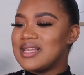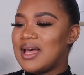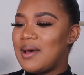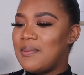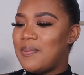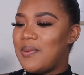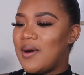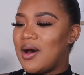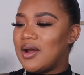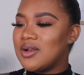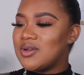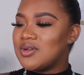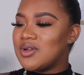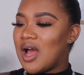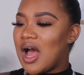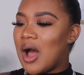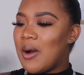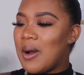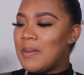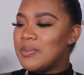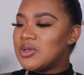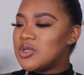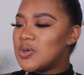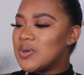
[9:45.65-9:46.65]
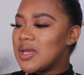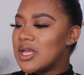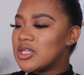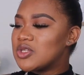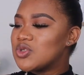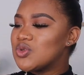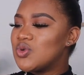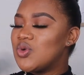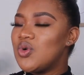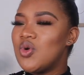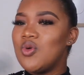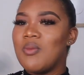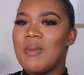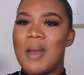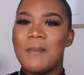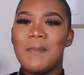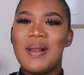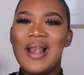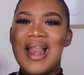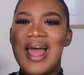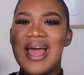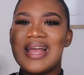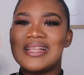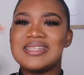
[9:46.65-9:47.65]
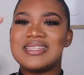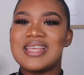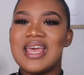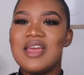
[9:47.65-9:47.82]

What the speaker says: about how I'm doing at school, my plans,